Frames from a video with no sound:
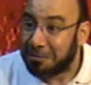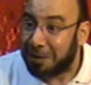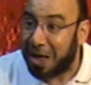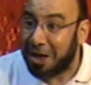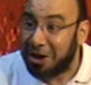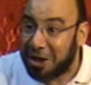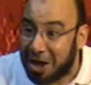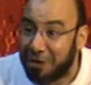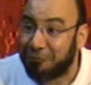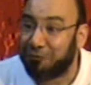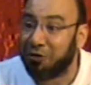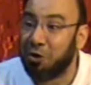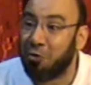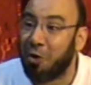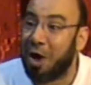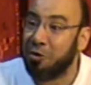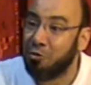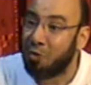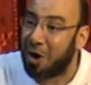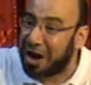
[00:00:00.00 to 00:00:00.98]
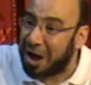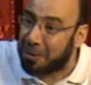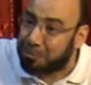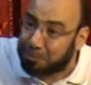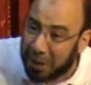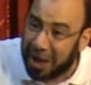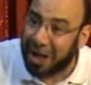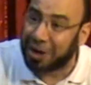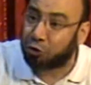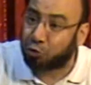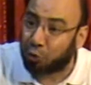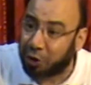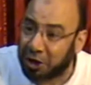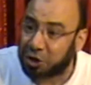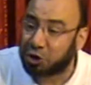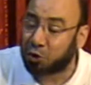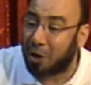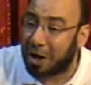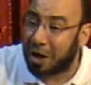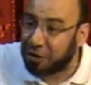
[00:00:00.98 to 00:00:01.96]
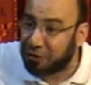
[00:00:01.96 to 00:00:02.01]
And everyone wanna pay to
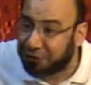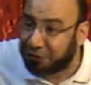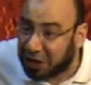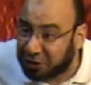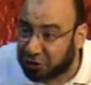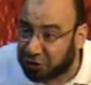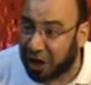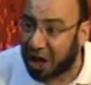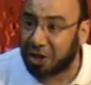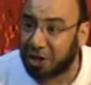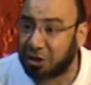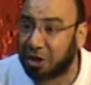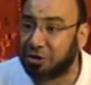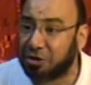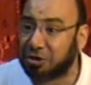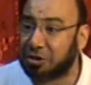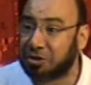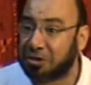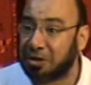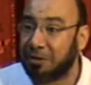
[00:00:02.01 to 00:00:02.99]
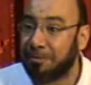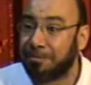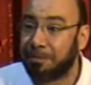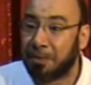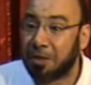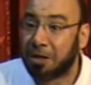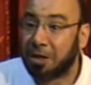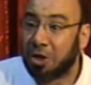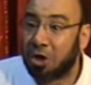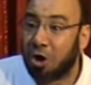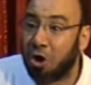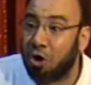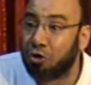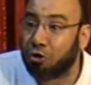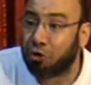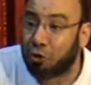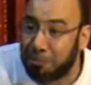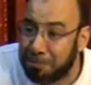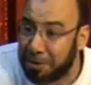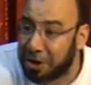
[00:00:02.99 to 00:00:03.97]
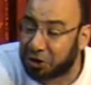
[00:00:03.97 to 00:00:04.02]
each one of the traders
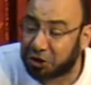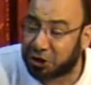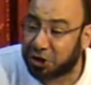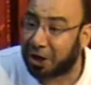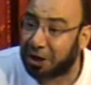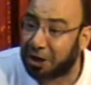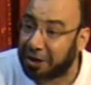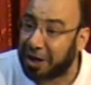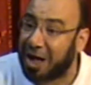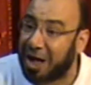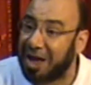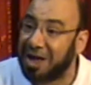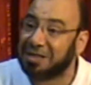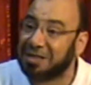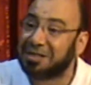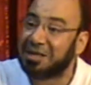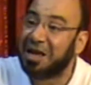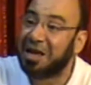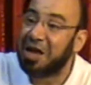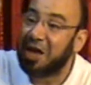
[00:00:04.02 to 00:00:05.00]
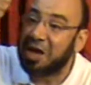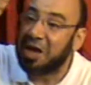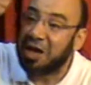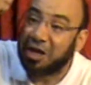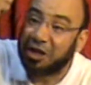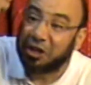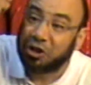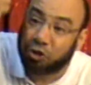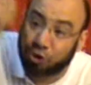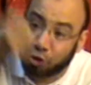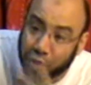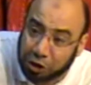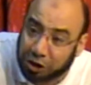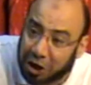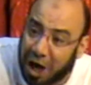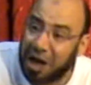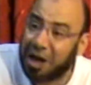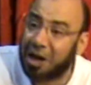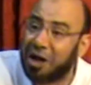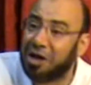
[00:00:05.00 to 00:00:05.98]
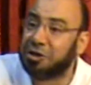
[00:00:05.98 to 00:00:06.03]
or commercial guys
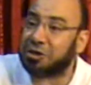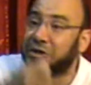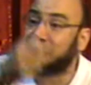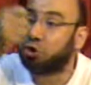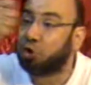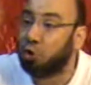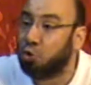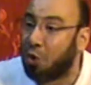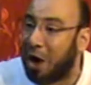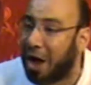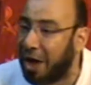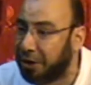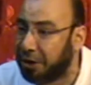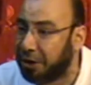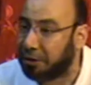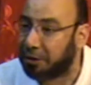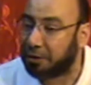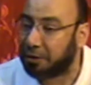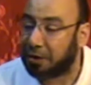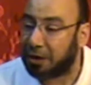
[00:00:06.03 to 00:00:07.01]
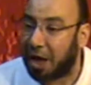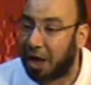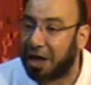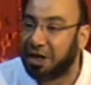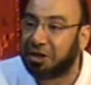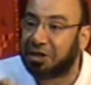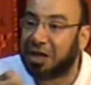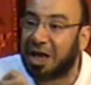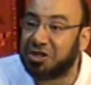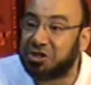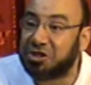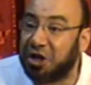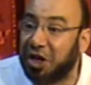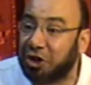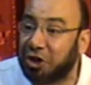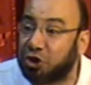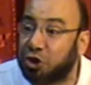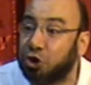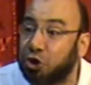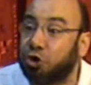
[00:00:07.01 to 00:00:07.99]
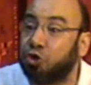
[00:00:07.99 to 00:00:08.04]
$2 to 1. And it has
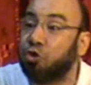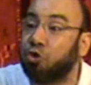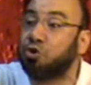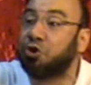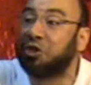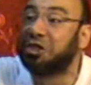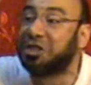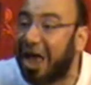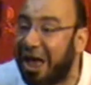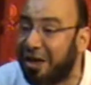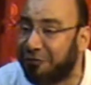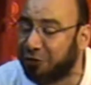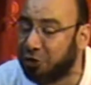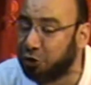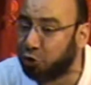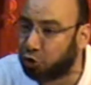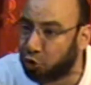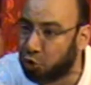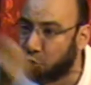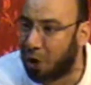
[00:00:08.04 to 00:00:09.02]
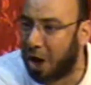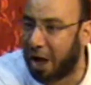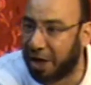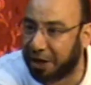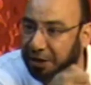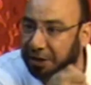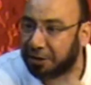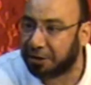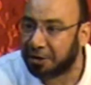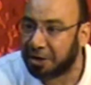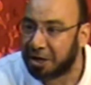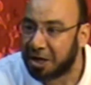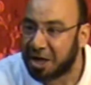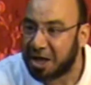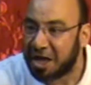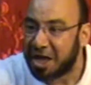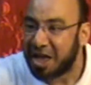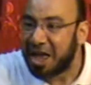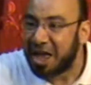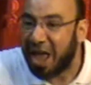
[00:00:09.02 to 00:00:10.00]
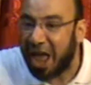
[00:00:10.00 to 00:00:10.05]
reached to 7 to 1,
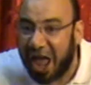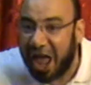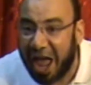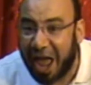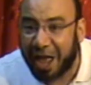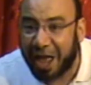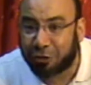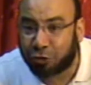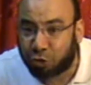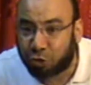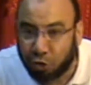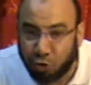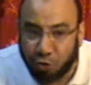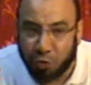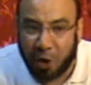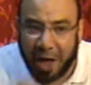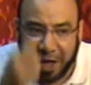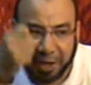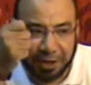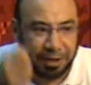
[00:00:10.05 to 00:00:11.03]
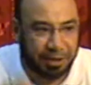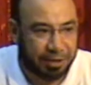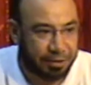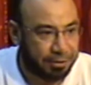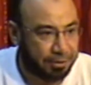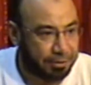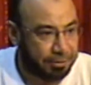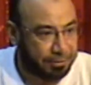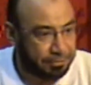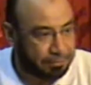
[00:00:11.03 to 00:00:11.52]
8 to 1.